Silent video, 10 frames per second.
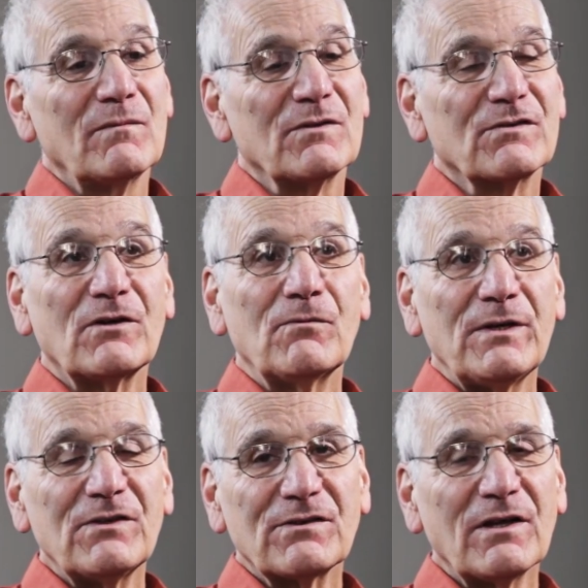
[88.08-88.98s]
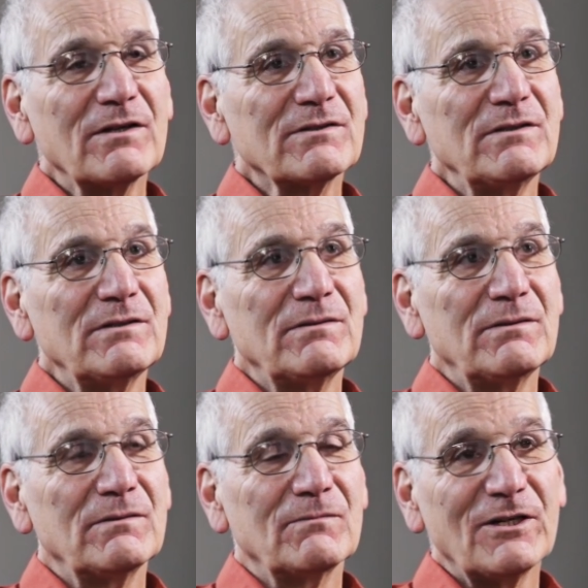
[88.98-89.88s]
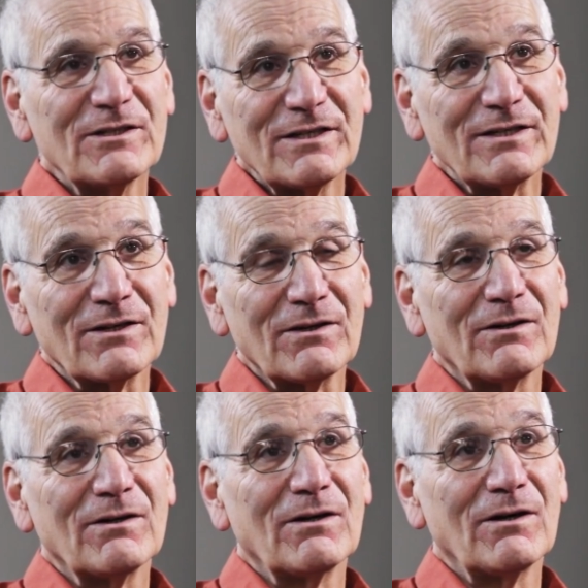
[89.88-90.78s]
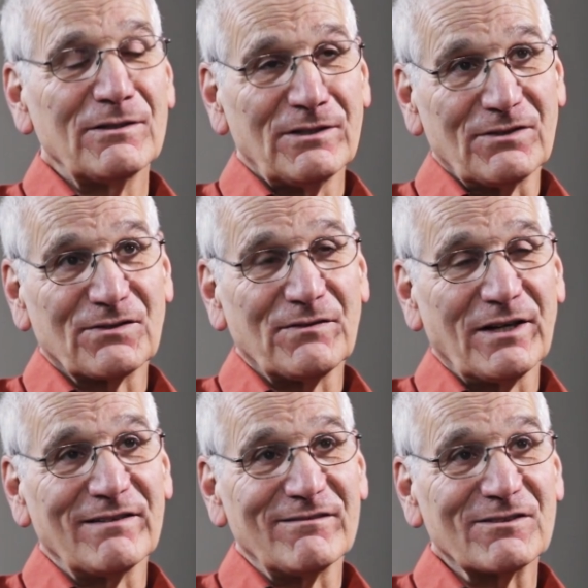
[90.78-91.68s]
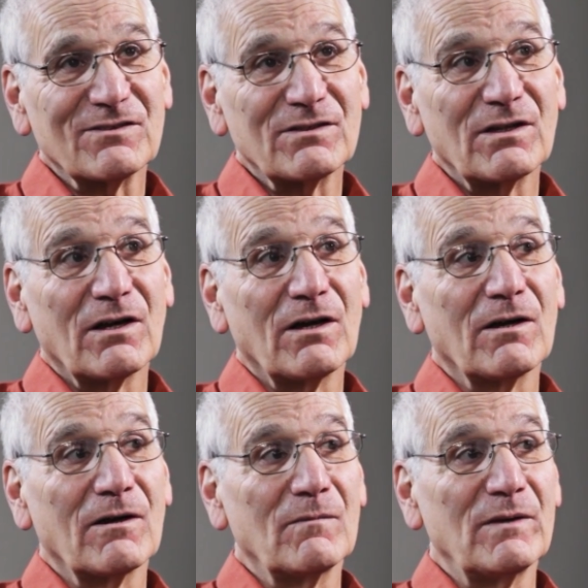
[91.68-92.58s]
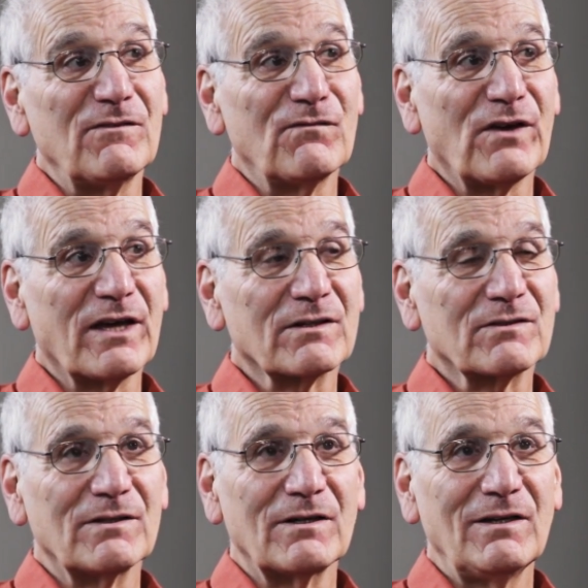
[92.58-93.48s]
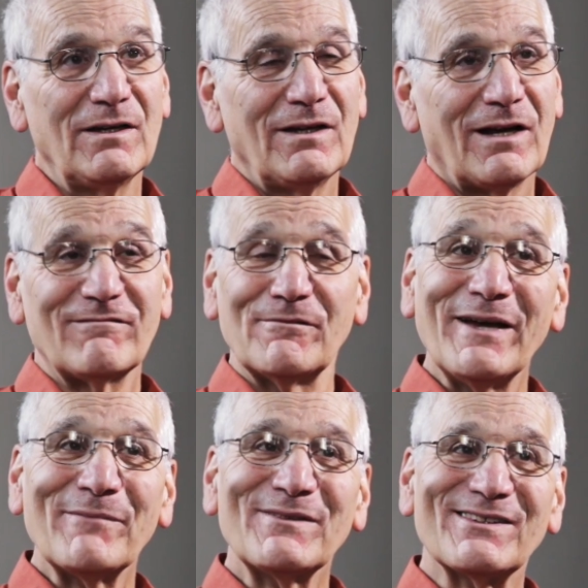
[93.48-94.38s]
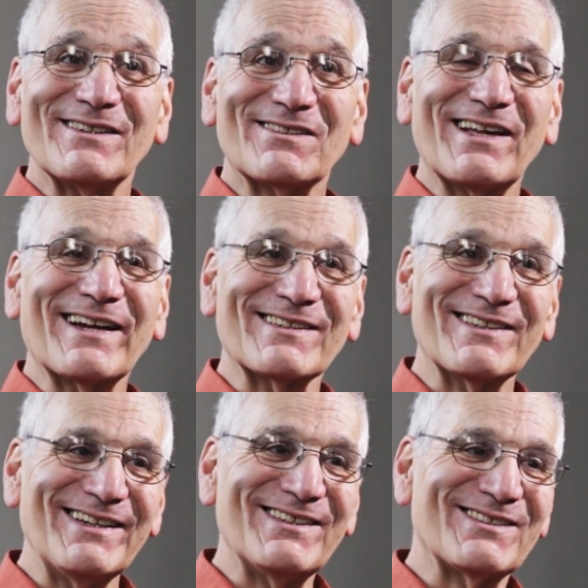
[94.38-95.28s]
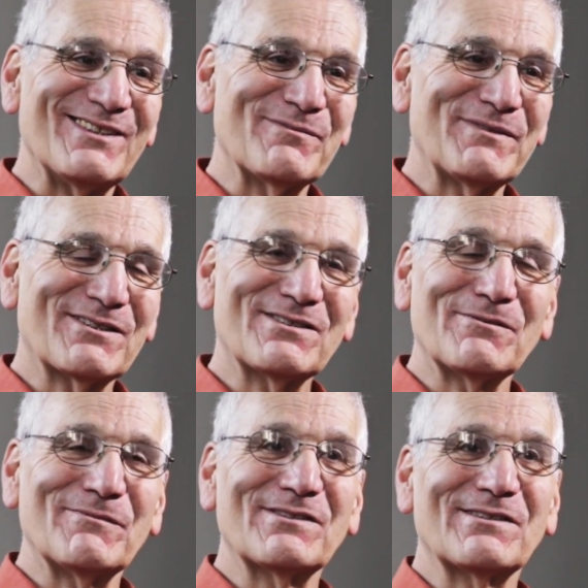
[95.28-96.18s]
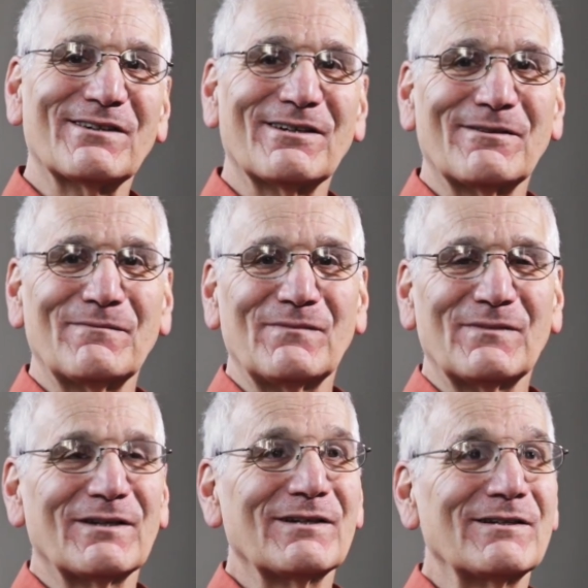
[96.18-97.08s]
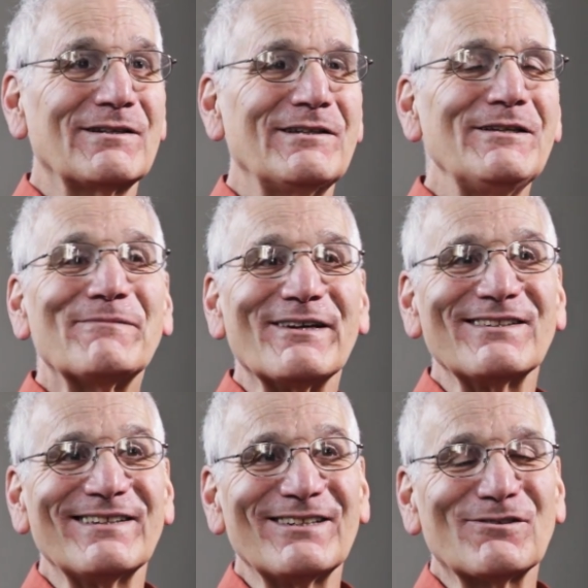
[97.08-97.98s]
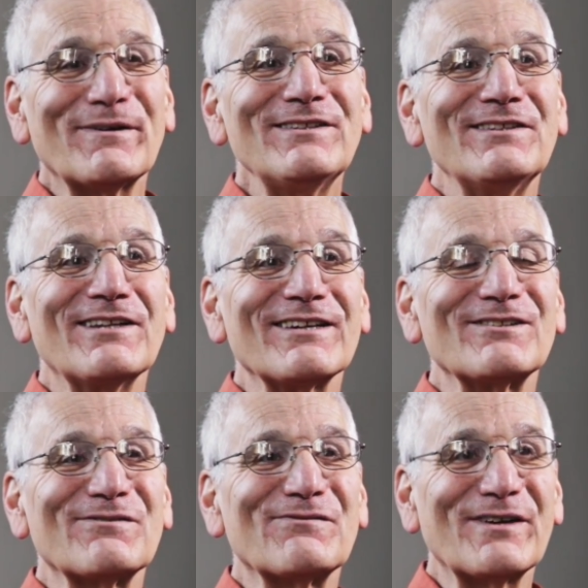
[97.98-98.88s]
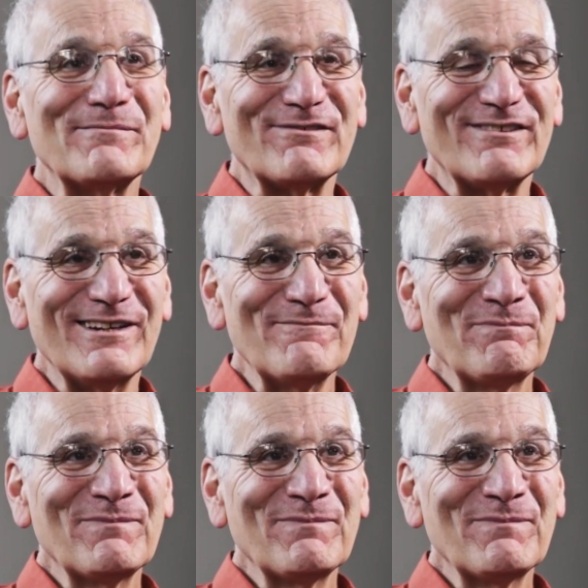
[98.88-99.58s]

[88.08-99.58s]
So we started working on this virus. In fact, I remember the exact date because it was Leap Year Day, 29th of February.